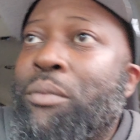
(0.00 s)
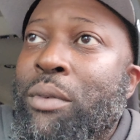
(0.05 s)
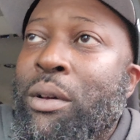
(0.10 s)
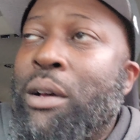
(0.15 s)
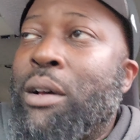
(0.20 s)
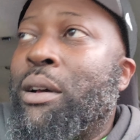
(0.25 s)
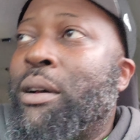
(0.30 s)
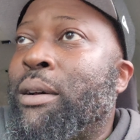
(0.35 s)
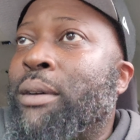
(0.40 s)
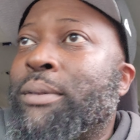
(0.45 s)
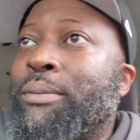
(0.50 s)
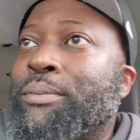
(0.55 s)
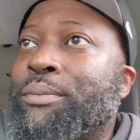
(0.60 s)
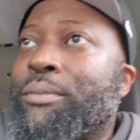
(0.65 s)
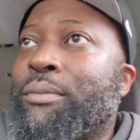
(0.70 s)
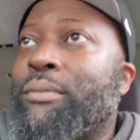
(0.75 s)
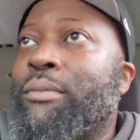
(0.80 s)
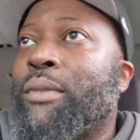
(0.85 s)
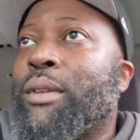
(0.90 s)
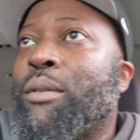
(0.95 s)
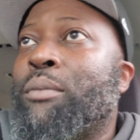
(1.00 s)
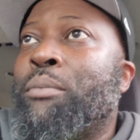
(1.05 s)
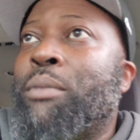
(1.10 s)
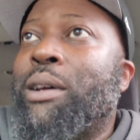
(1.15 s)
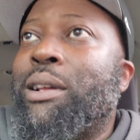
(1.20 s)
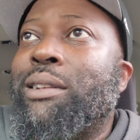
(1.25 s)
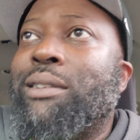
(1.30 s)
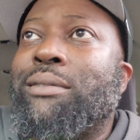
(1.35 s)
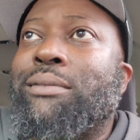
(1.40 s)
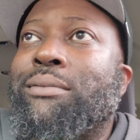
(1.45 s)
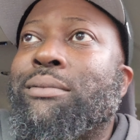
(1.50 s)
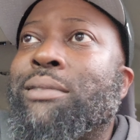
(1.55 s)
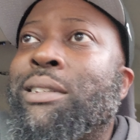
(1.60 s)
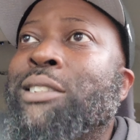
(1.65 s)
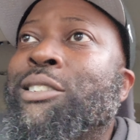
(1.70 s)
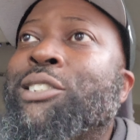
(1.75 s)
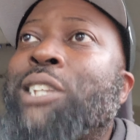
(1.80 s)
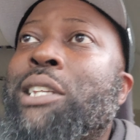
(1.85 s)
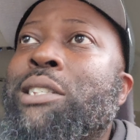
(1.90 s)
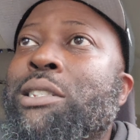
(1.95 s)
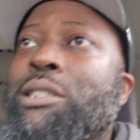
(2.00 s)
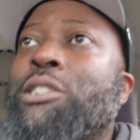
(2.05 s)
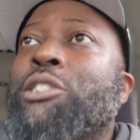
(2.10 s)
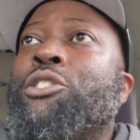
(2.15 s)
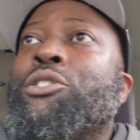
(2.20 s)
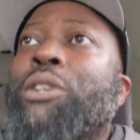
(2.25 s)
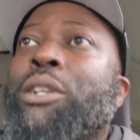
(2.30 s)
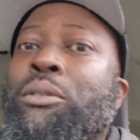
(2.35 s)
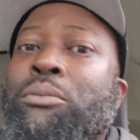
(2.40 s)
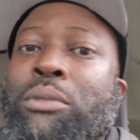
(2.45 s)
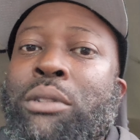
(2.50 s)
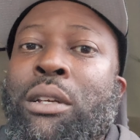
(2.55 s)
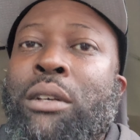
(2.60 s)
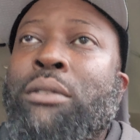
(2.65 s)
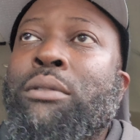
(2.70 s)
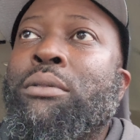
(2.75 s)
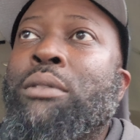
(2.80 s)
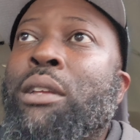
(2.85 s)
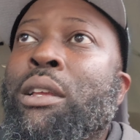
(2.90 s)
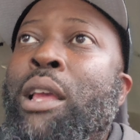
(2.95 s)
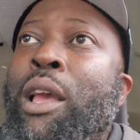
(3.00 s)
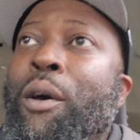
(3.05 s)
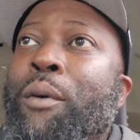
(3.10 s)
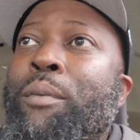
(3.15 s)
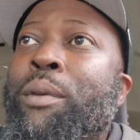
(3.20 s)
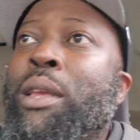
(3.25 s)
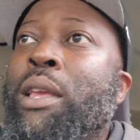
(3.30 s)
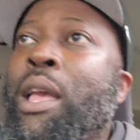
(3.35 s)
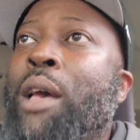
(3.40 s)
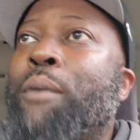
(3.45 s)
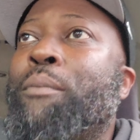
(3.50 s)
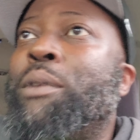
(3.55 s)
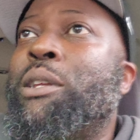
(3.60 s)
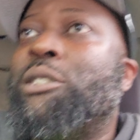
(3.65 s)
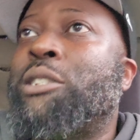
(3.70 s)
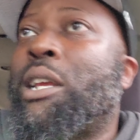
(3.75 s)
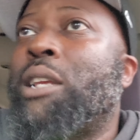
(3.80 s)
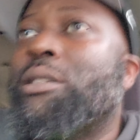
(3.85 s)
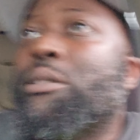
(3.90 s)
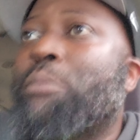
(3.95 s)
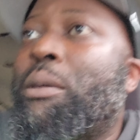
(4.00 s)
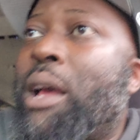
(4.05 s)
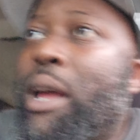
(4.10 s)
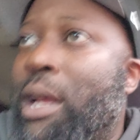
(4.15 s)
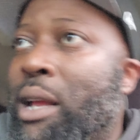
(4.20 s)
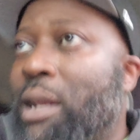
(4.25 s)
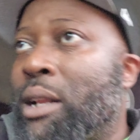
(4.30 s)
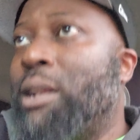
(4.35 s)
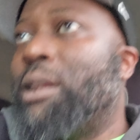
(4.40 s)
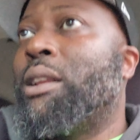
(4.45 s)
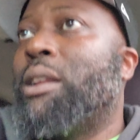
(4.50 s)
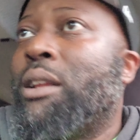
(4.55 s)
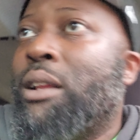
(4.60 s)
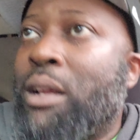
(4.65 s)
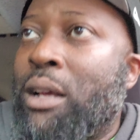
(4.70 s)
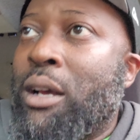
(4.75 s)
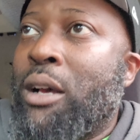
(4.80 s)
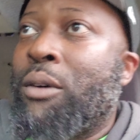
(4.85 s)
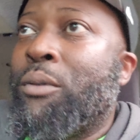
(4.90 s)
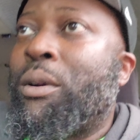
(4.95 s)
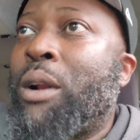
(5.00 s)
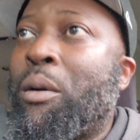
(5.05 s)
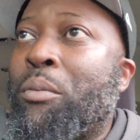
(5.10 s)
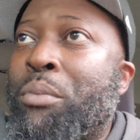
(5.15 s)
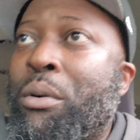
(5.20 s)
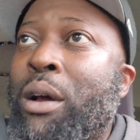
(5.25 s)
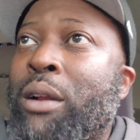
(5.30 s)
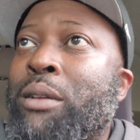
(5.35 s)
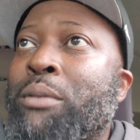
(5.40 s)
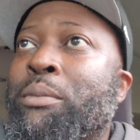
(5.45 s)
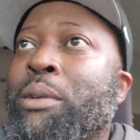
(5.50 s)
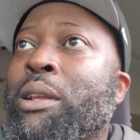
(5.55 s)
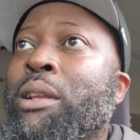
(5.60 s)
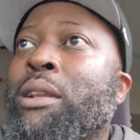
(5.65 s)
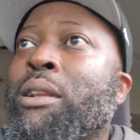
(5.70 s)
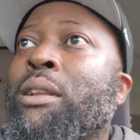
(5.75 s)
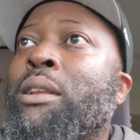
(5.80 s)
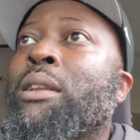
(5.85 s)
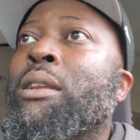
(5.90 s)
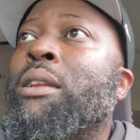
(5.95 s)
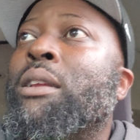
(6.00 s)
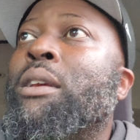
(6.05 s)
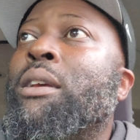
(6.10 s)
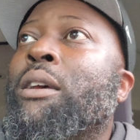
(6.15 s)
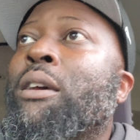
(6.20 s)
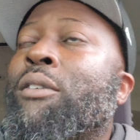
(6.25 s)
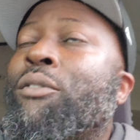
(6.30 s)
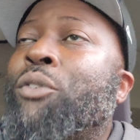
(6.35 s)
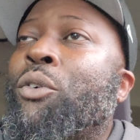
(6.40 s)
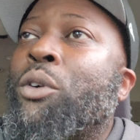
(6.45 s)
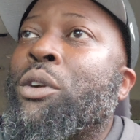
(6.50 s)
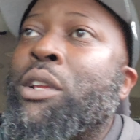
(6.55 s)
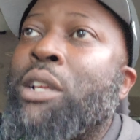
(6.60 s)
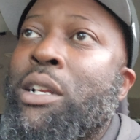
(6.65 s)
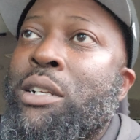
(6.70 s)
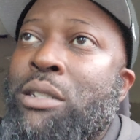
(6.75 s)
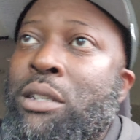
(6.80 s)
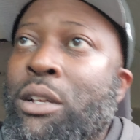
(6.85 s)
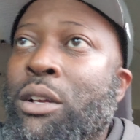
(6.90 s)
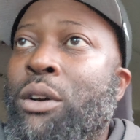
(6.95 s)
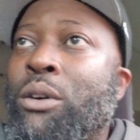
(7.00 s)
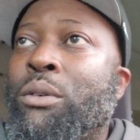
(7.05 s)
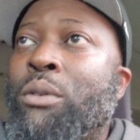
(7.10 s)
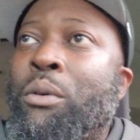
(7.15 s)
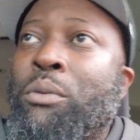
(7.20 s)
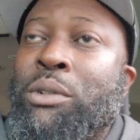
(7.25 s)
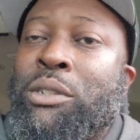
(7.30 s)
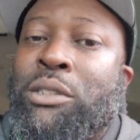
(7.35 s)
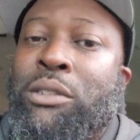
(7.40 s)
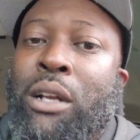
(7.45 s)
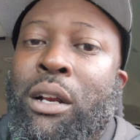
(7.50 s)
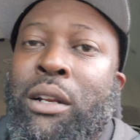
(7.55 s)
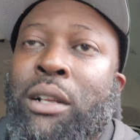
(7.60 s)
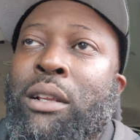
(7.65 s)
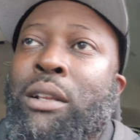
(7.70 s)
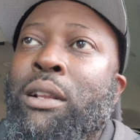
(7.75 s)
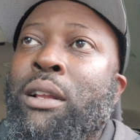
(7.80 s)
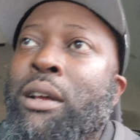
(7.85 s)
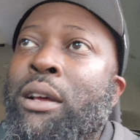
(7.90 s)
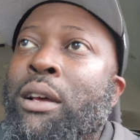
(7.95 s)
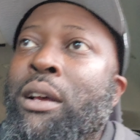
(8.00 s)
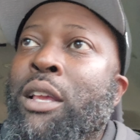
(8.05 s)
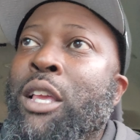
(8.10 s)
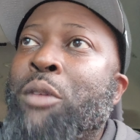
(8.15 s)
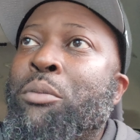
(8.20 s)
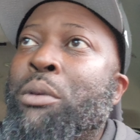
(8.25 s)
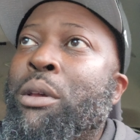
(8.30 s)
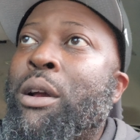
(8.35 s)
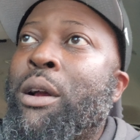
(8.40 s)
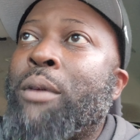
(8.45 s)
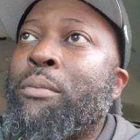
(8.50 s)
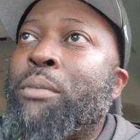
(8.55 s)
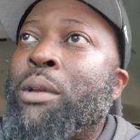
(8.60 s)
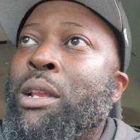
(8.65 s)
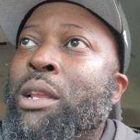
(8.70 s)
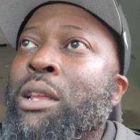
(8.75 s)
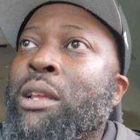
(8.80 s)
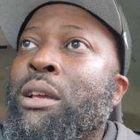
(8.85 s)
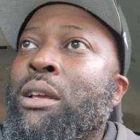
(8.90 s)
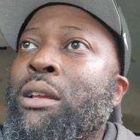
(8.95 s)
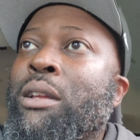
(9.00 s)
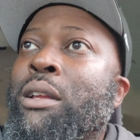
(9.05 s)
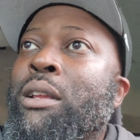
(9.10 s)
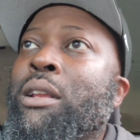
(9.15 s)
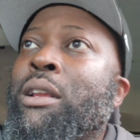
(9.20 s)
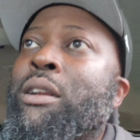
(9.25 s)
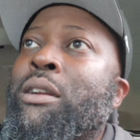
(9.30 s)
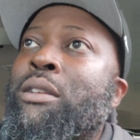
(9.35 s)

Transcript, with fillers: Uh, but he's chasing his dreams, yo. He helped he helped me chase mine uh, when I brought him in four years ago when we started uh, EBR Media and